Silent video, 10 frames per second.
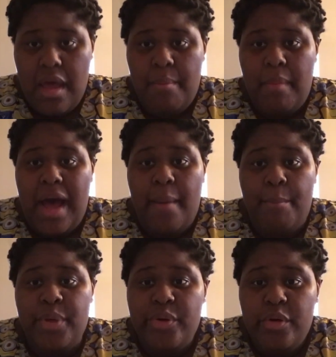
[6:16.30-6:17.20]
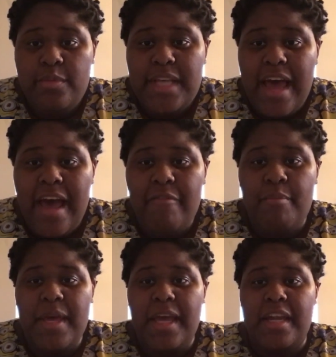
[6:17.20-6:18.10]
My boobs
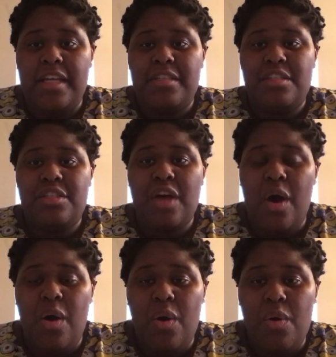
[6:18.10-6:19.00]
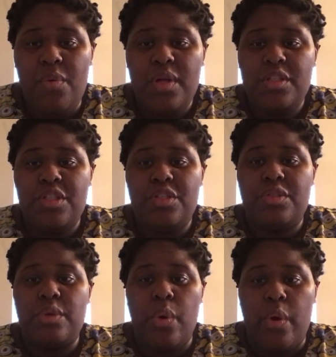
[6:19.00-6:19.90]
have been so
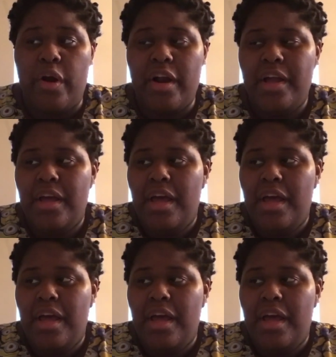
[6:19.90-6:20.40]
sore.